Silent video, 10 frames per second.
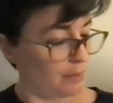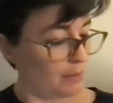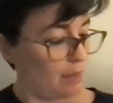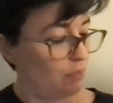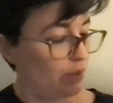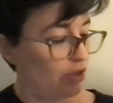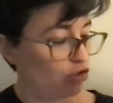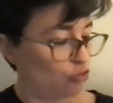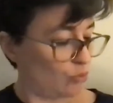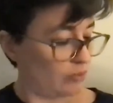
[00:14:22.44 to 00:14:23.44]
I'm going to
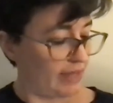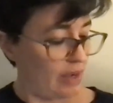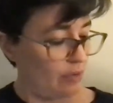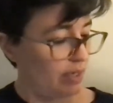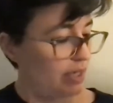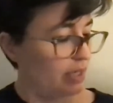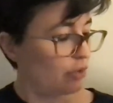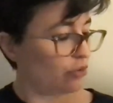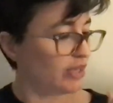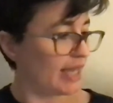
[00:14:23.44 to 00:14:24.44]
scroll down and
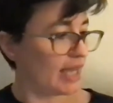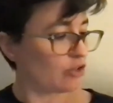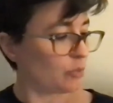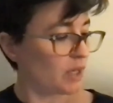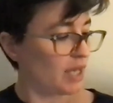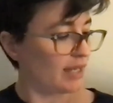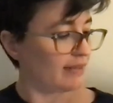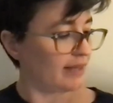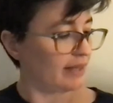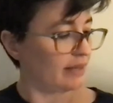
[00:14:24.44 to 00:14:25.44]
go to the actual
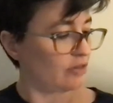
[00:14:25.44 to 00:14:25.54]
content